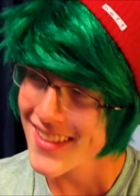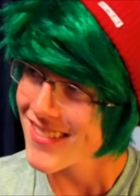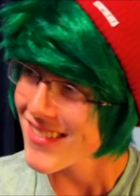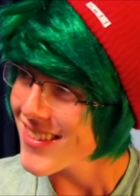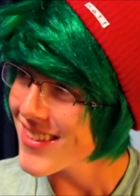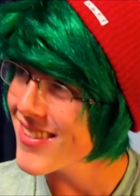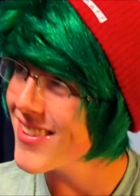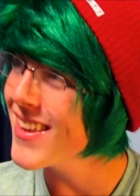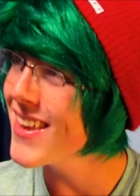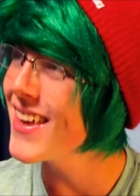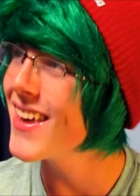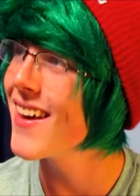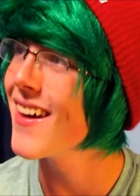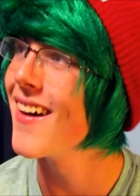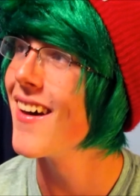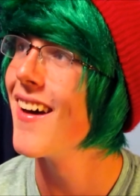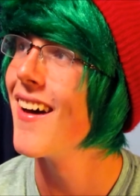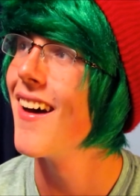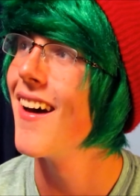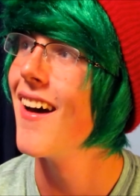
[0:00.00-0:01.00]
See,
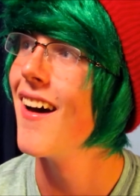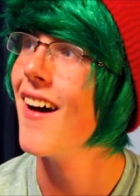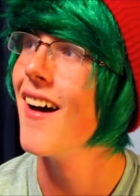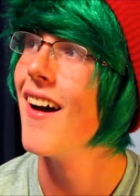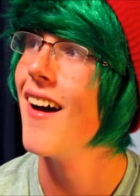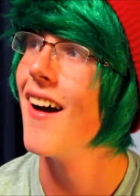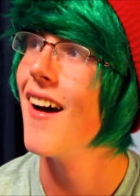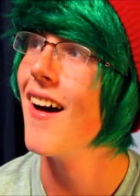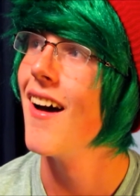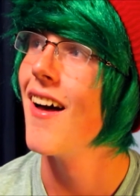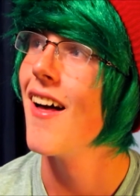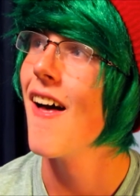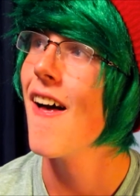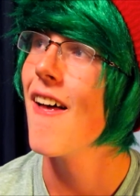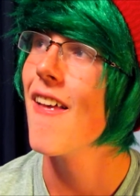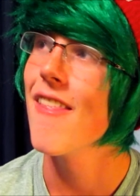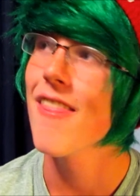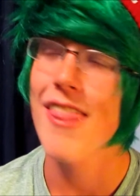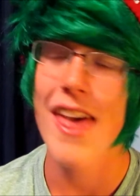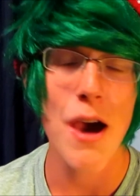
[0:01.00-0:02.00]

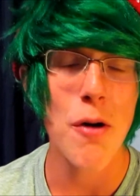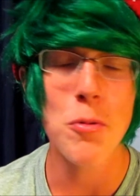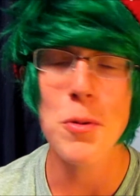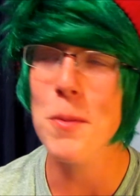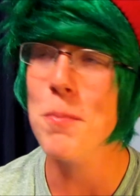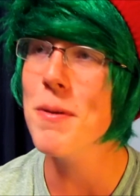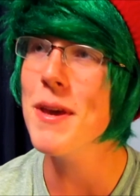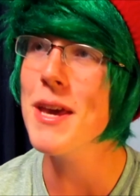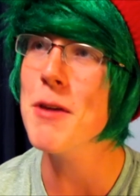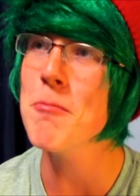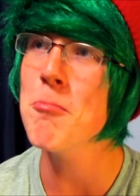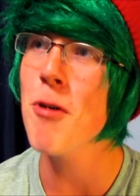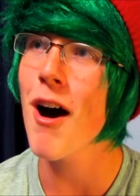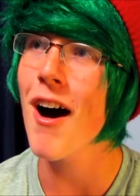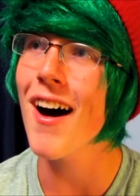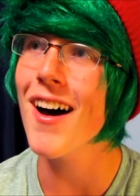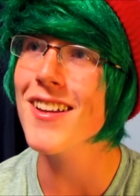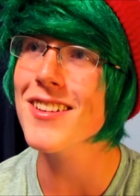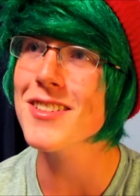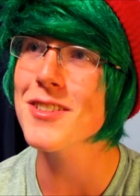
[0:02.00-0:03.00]
that would be
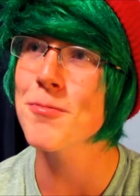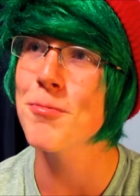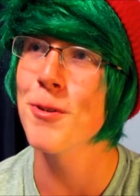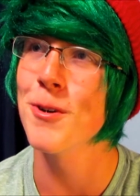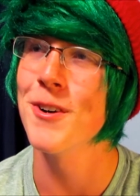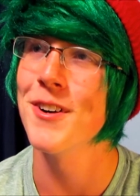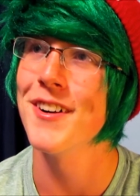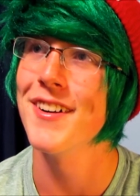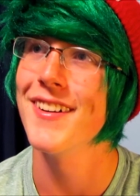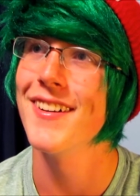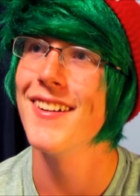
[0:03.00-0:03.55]
impossible.